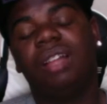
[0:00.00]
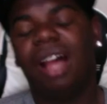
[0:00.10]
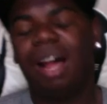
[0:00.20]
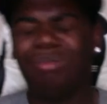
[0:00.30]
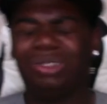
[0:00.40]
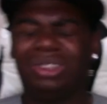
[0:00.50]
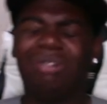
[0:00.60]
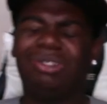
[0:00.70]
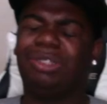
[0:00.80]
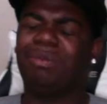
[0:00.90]
I'm
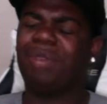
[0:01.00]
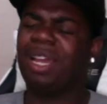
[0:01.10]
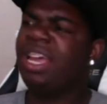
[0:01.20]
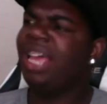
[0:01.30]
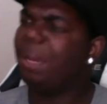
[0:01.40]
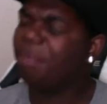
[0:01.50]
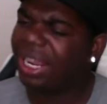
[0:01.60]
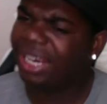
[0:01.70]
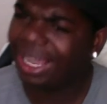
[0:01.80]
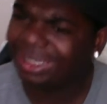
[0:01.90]
so dramatic. Am I
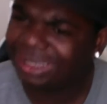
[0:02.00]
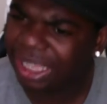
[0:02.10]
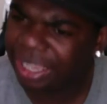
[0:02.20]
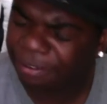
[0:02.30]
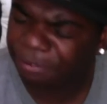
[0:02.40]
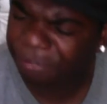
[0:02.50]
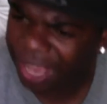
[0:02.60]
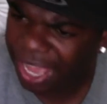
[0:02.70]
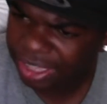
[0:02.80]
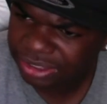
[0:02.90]
not stating
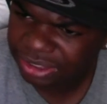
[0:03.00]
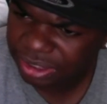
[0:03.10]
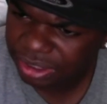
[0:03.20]
facts?